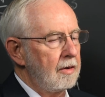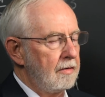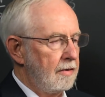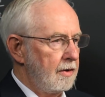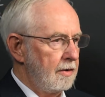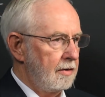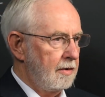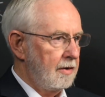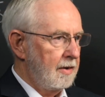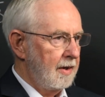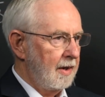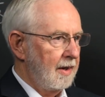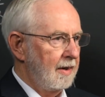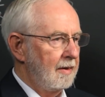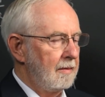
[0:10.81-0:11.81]
is the first
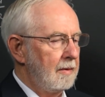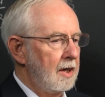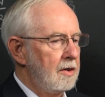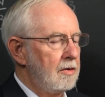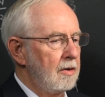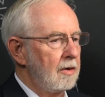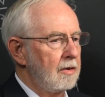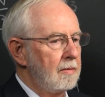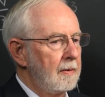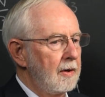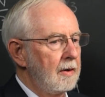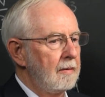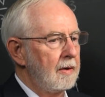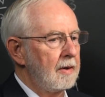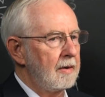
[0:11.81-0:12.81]
uh, major
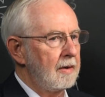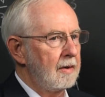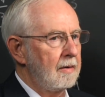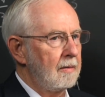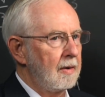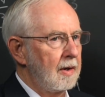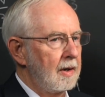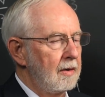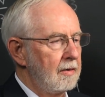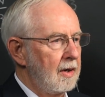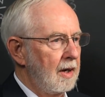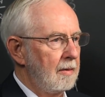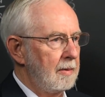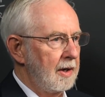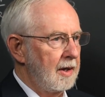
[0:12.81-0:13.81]
experiment in what has
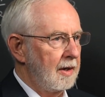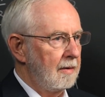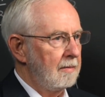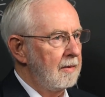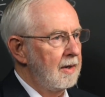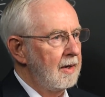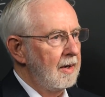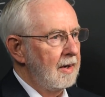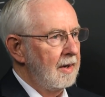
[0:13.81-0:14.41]
now become